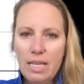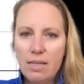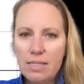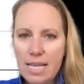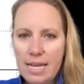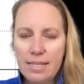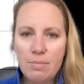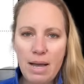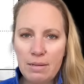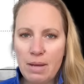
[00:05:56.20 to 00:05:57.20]
sending the
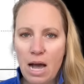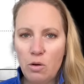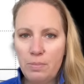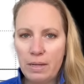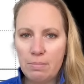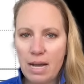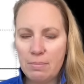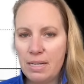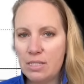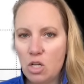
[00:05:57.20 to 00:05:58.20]
magma out, but
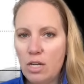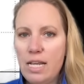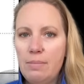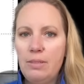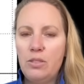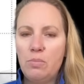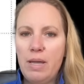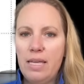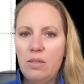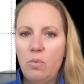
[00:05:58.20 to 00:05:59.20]
magma is not able to
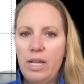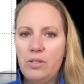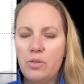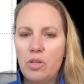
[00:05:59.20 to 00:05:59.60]
make the way to the